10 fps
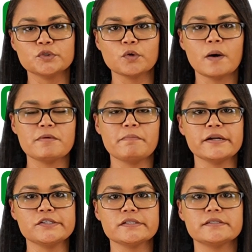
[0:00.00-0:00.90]
draw up a
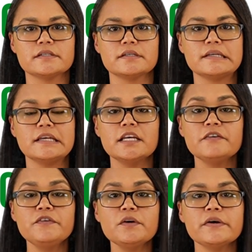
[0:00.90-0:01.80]
budget.
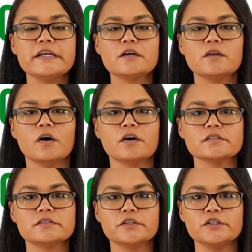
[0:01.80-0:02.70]
If you are in
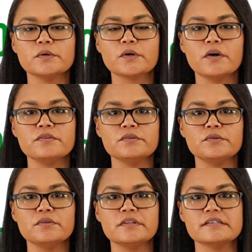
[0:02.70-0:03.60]
class, you are going to
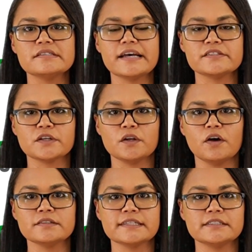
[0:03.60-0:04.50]
do this as a
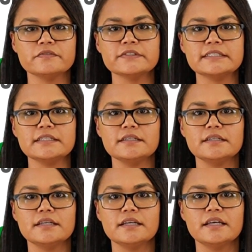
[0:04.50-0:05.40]
class activity.
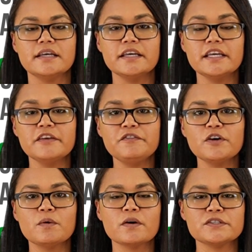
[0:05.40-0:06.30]
If
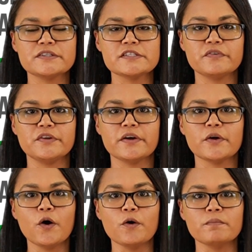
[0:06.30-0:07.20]
you are watching this video at
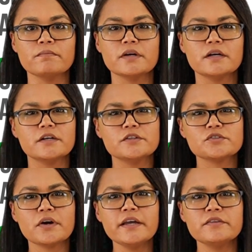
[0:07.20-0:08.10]
home,
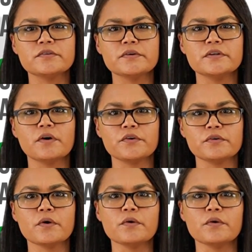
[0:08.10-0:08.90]
try and do it on your